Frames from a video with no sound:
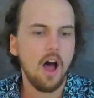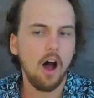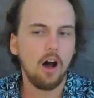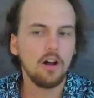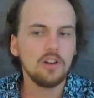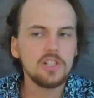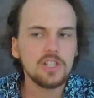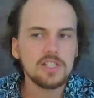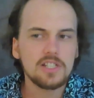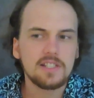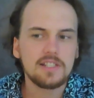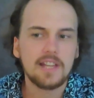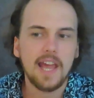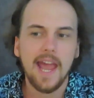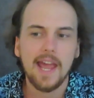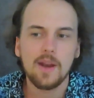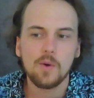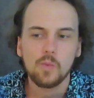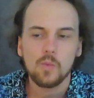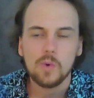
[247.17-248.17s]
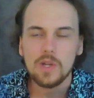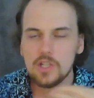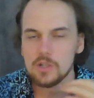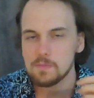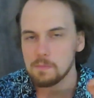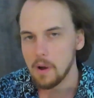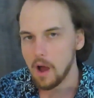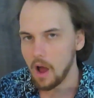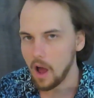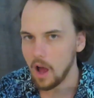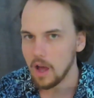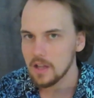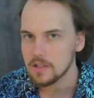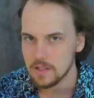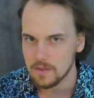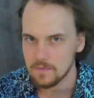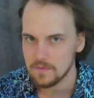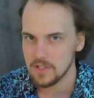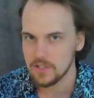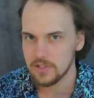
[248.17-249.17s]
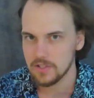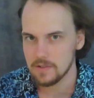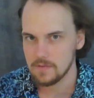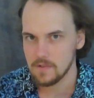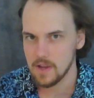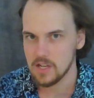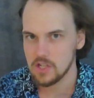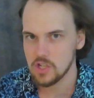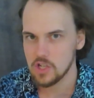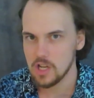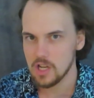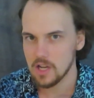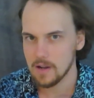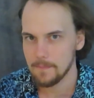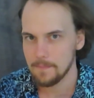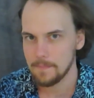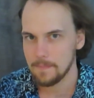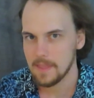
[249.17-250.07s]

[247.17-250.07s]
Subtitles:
understand which parts of this adventure